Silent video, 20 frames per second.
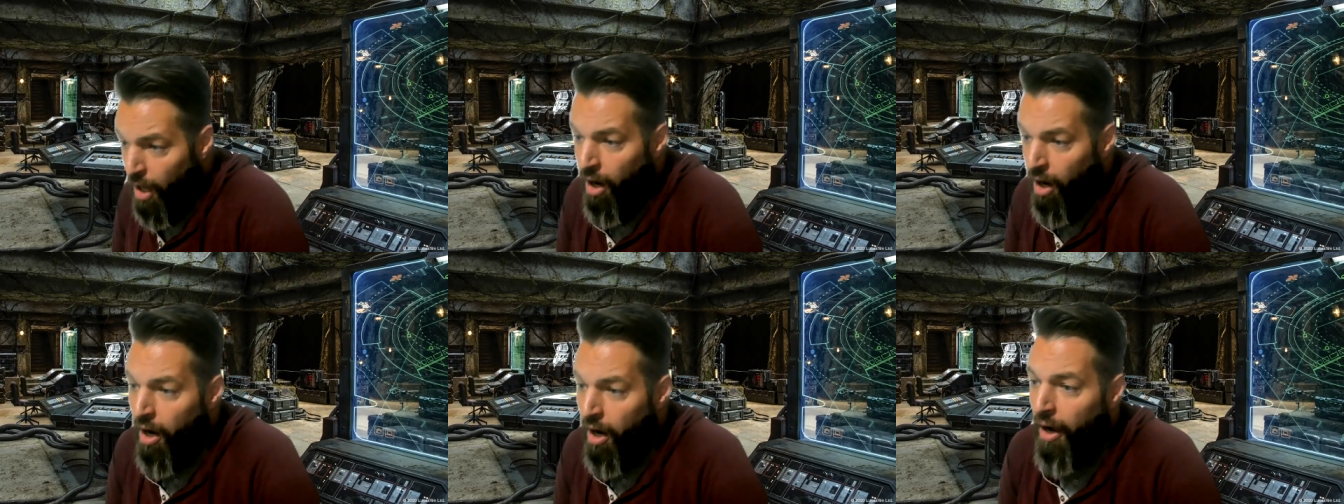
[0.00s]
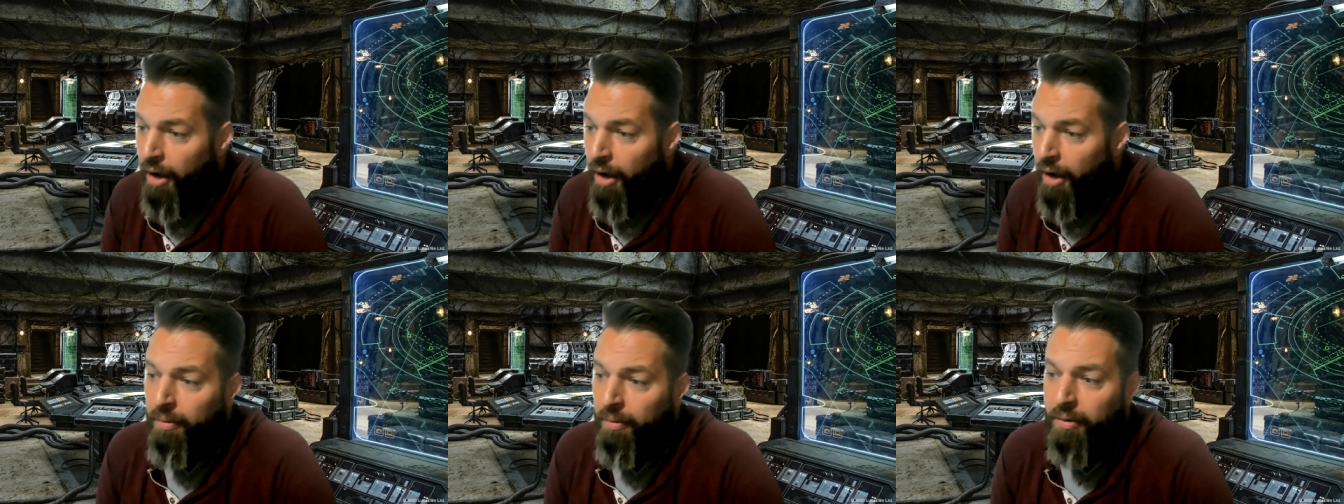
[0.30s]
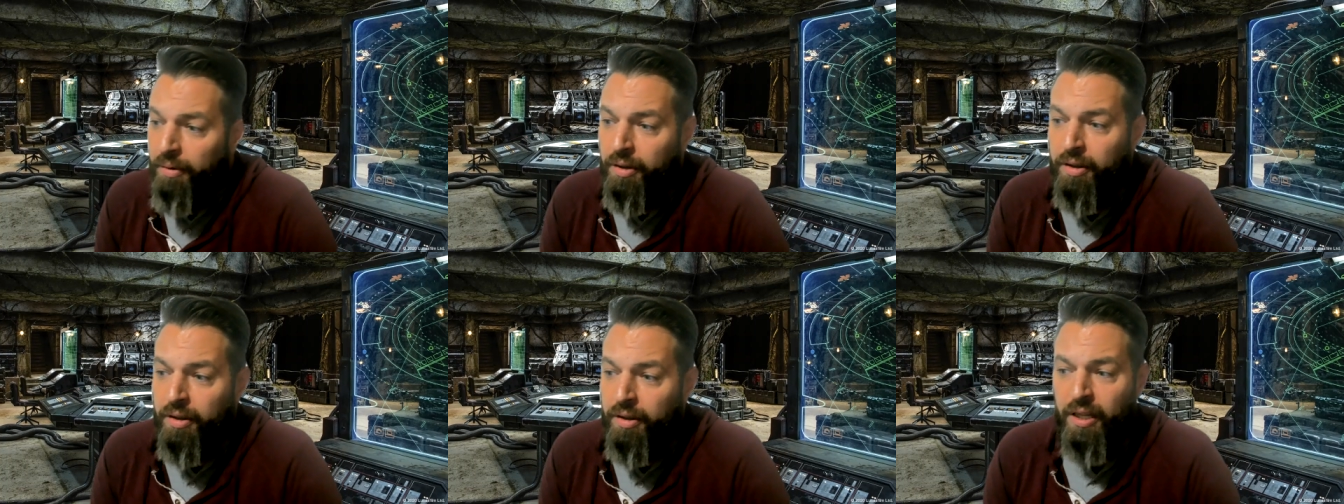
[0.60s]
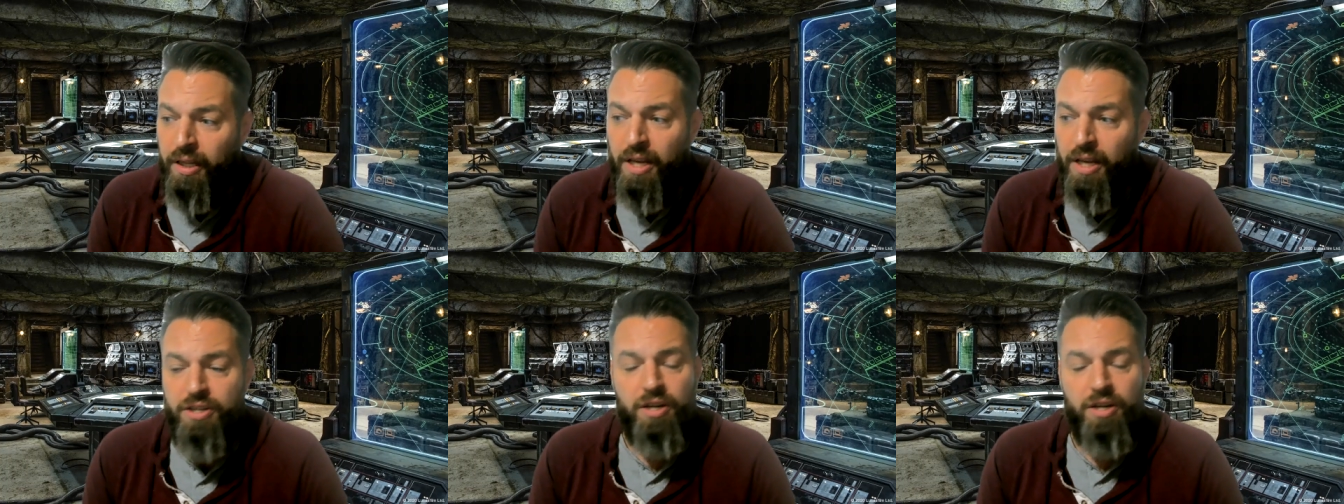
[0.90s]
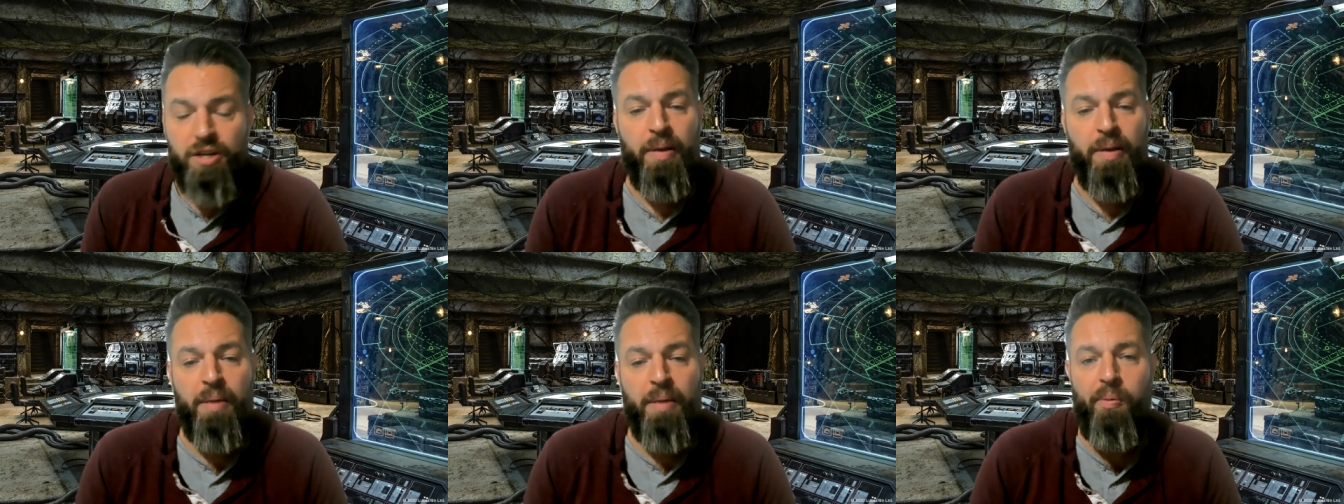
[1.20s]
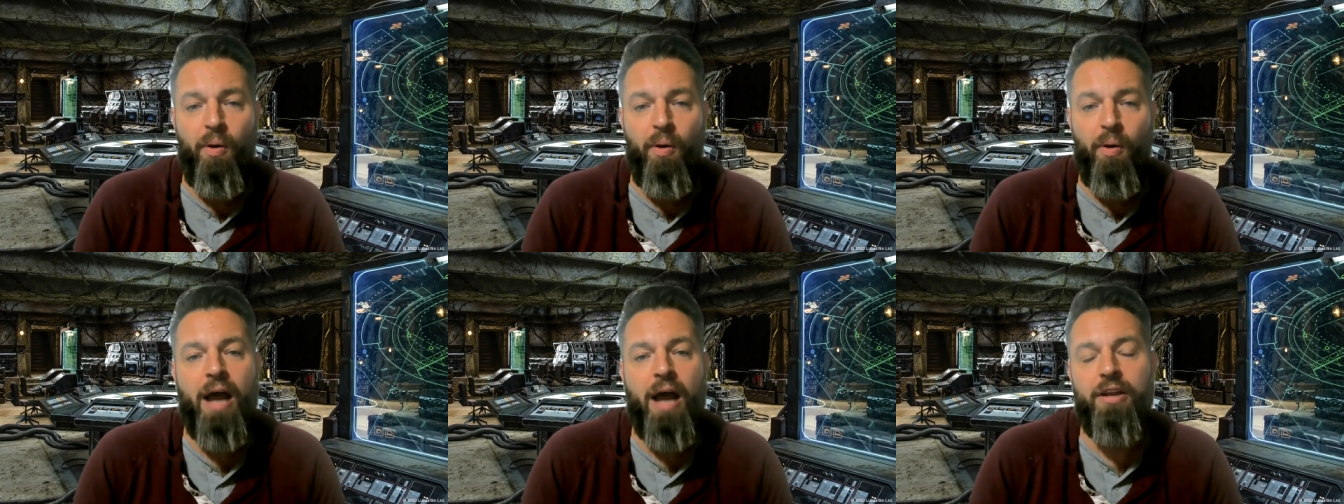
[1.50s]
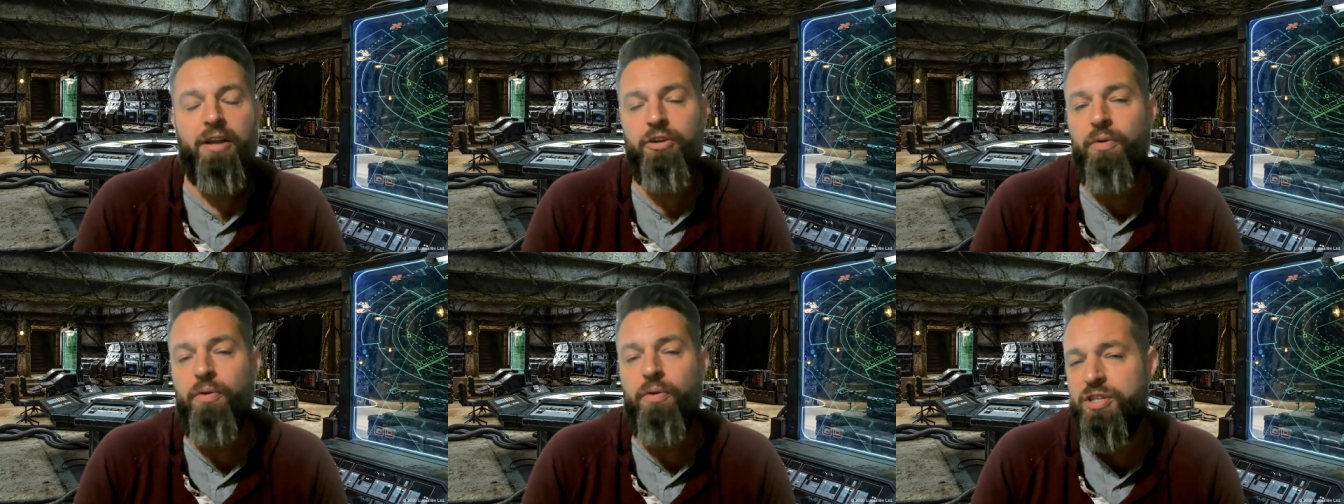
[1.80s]
uh, teaching people how to
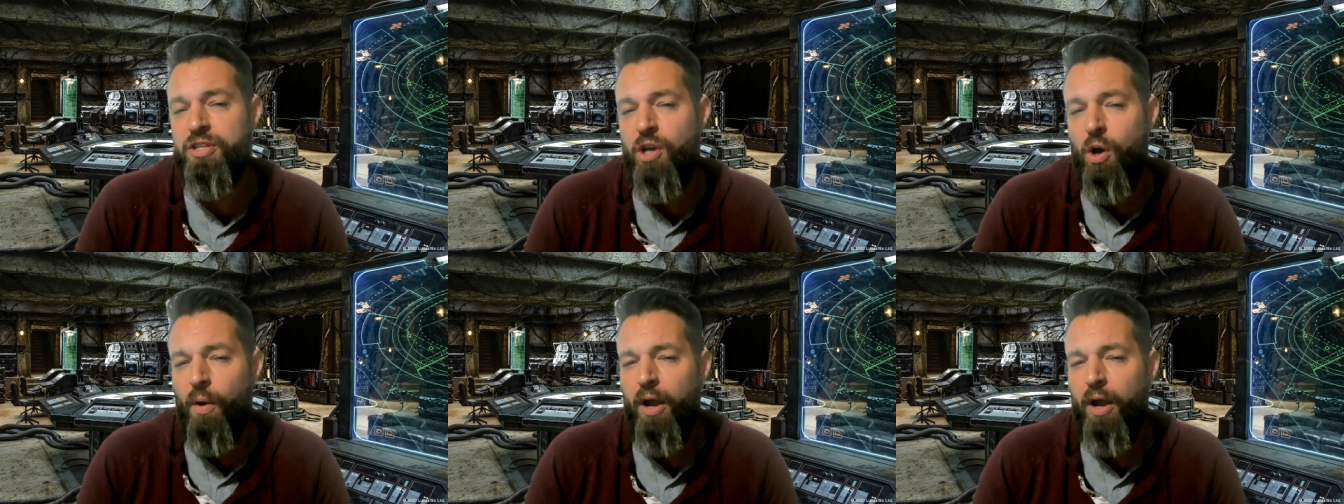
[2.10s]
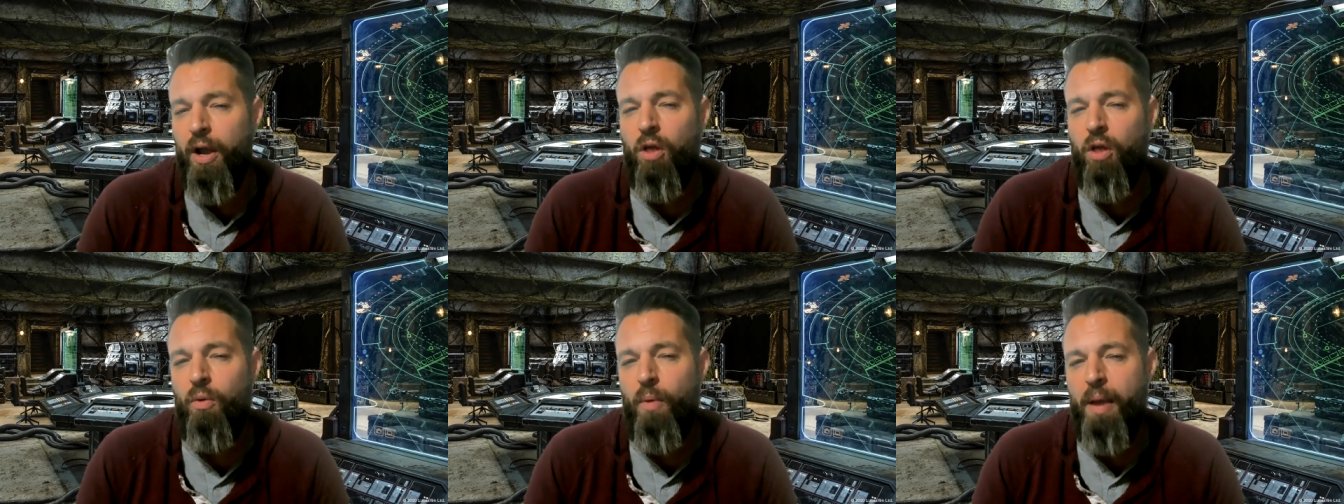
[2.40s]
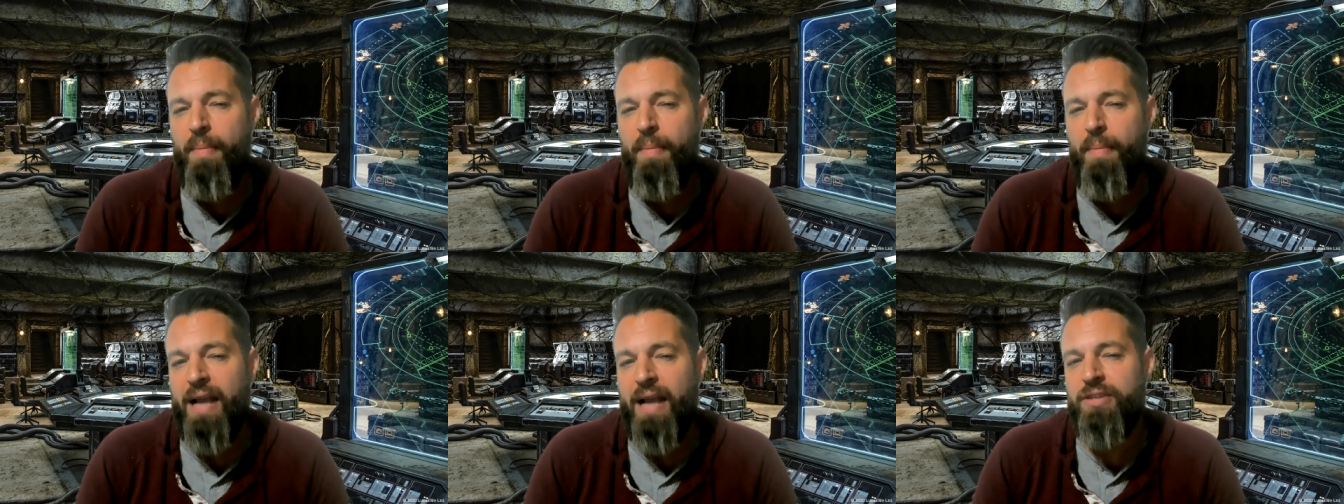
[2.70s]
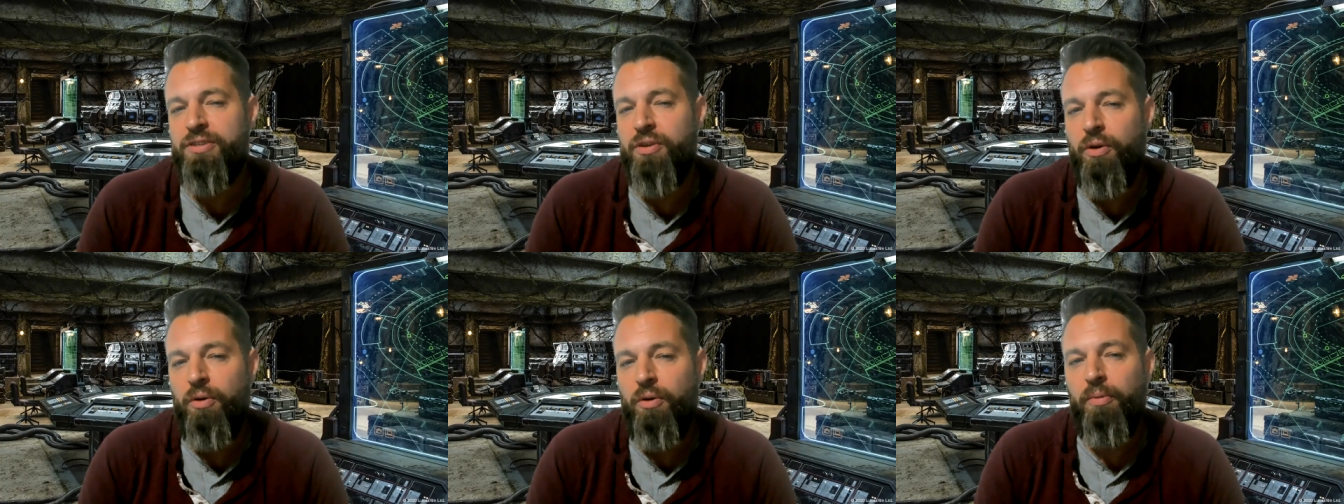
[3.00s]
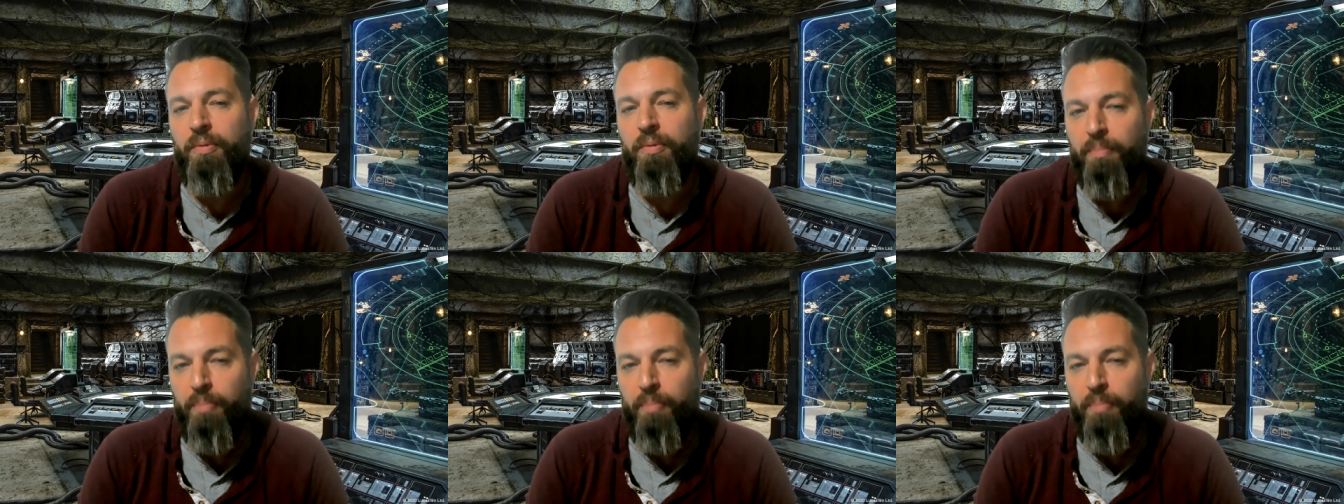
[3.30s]
do it is going all the way back to